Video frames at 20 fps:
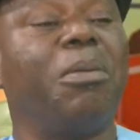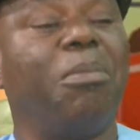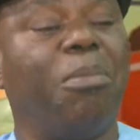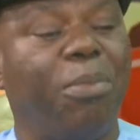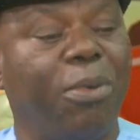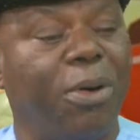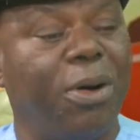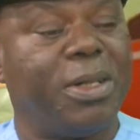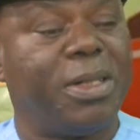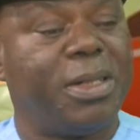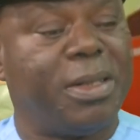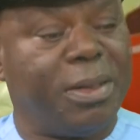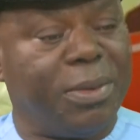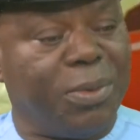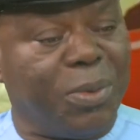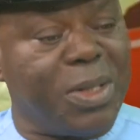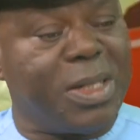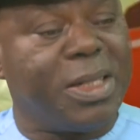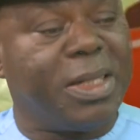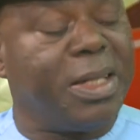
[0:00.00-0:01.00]
But
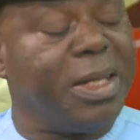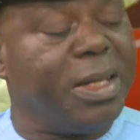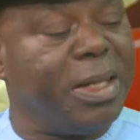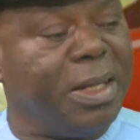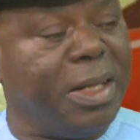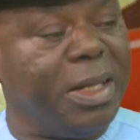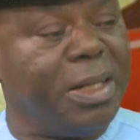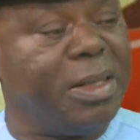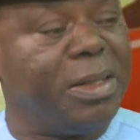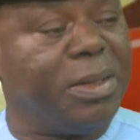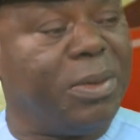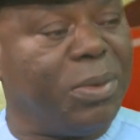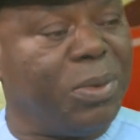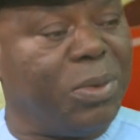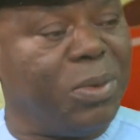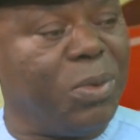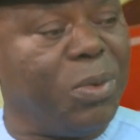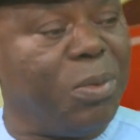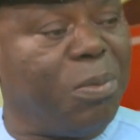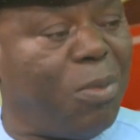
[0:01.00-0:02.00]
we still need to
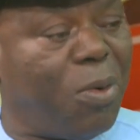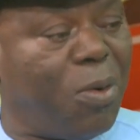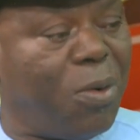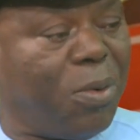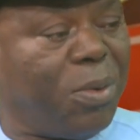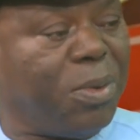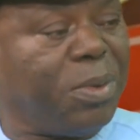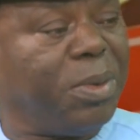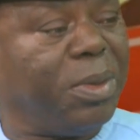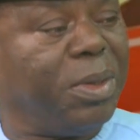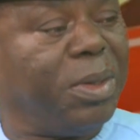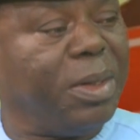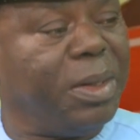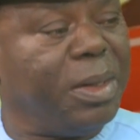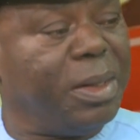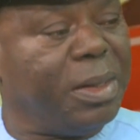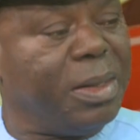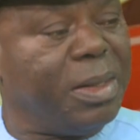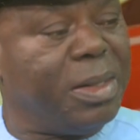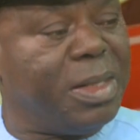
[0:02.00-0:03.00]
do more.
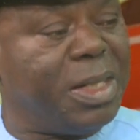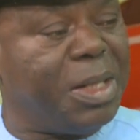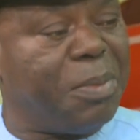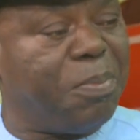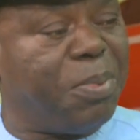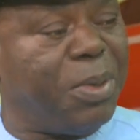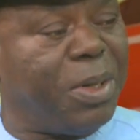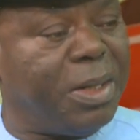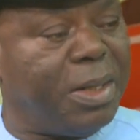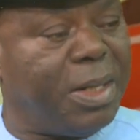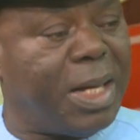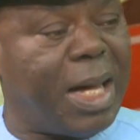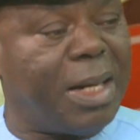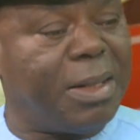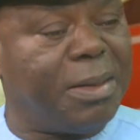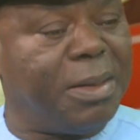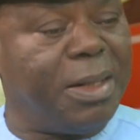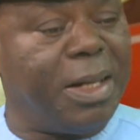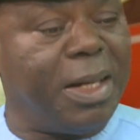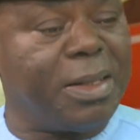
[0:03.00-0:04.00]
Deepen
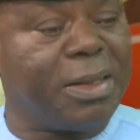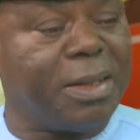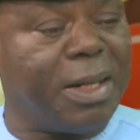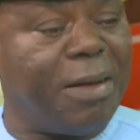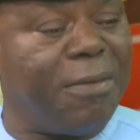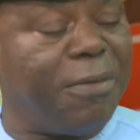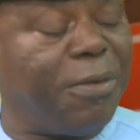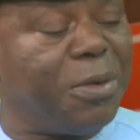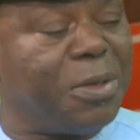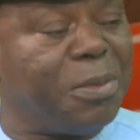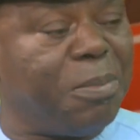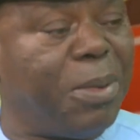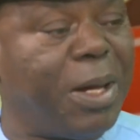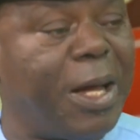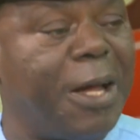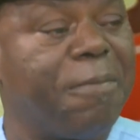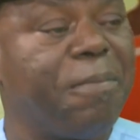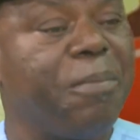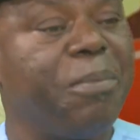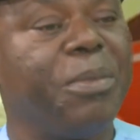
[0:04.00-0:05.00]
that escravos
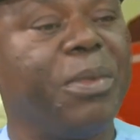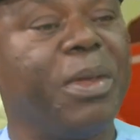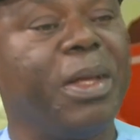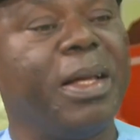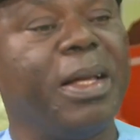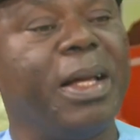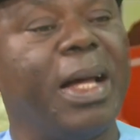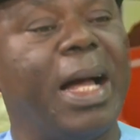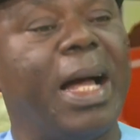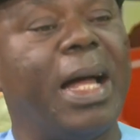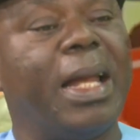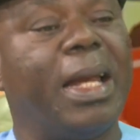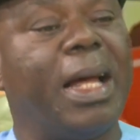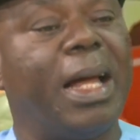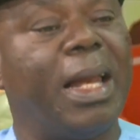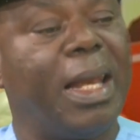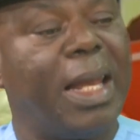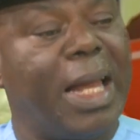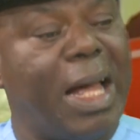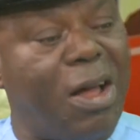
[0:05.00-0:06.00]
bar and
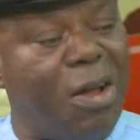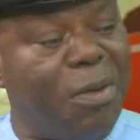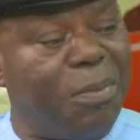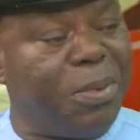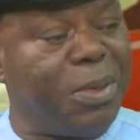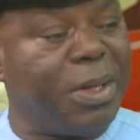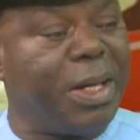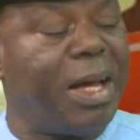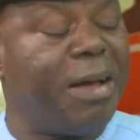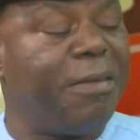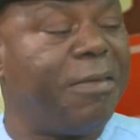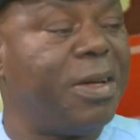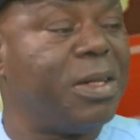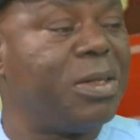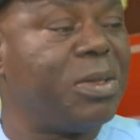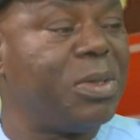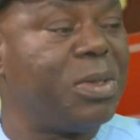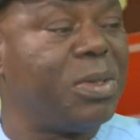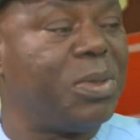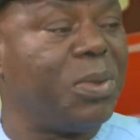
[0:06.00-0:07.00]
allow bigger
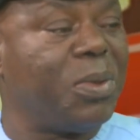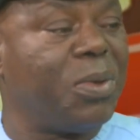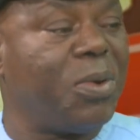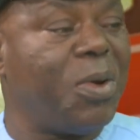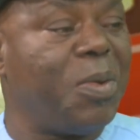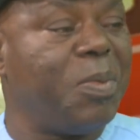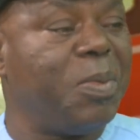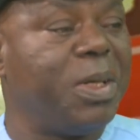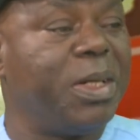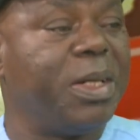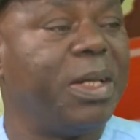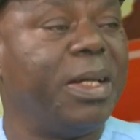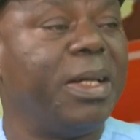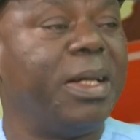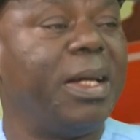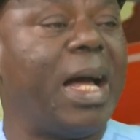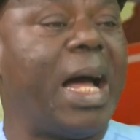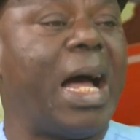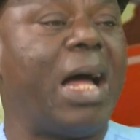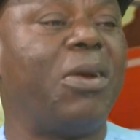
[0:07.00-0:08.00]
vessels to come in,
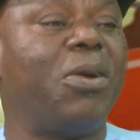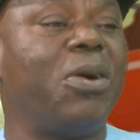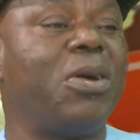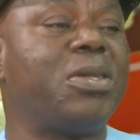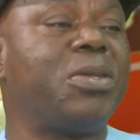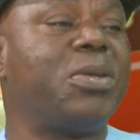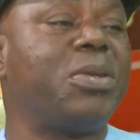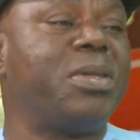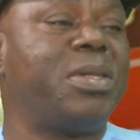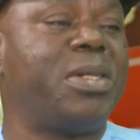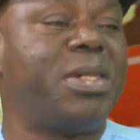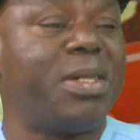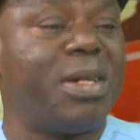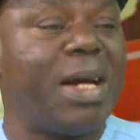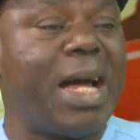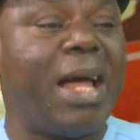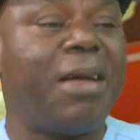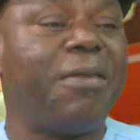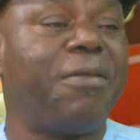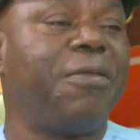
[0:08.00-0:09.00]
and also
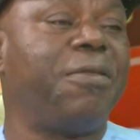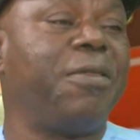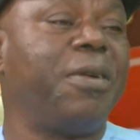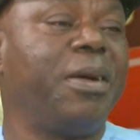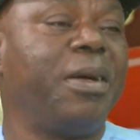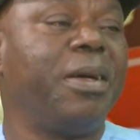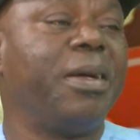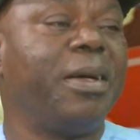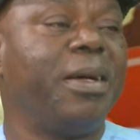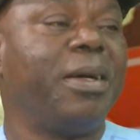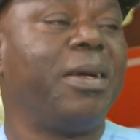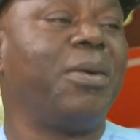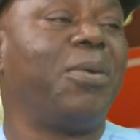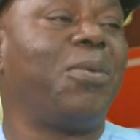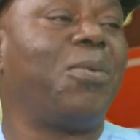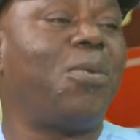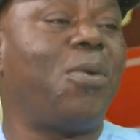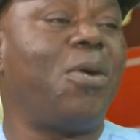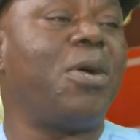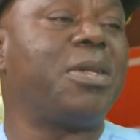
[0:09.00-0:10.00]
drive
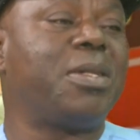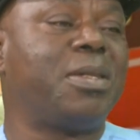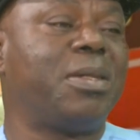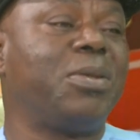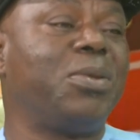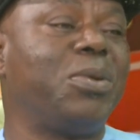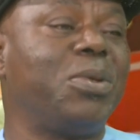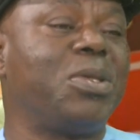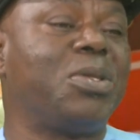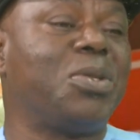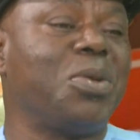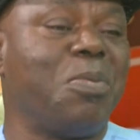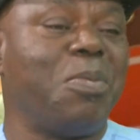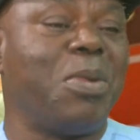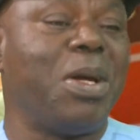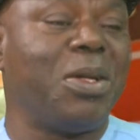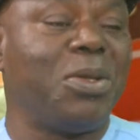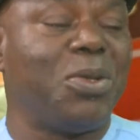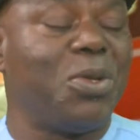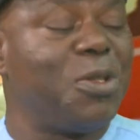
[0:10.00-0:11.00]
what used to
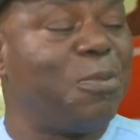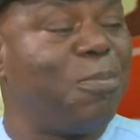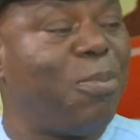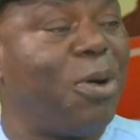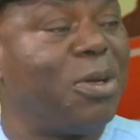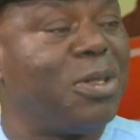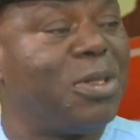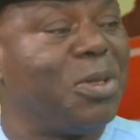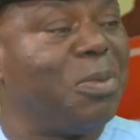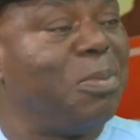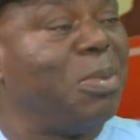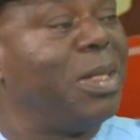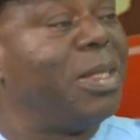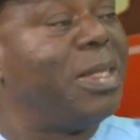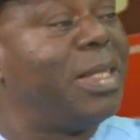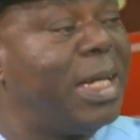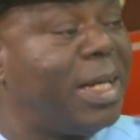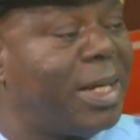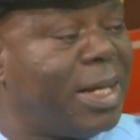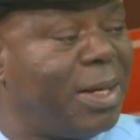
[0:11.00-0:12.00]
make those ports to be
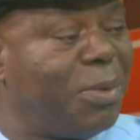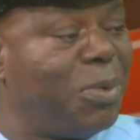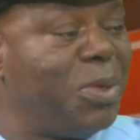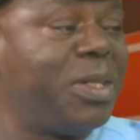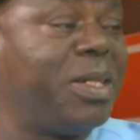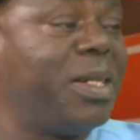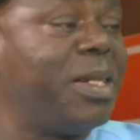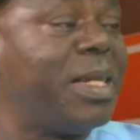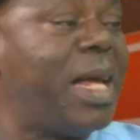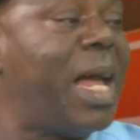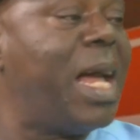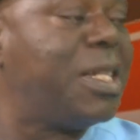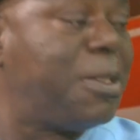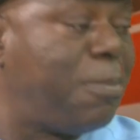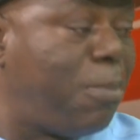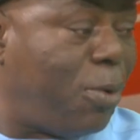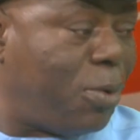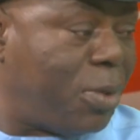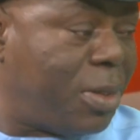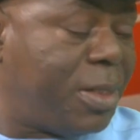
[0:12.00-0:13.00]
thick, which is
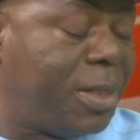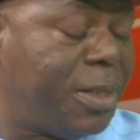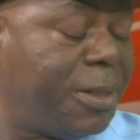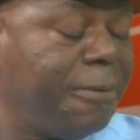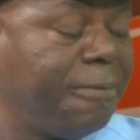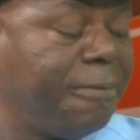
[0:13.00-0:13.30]
exports.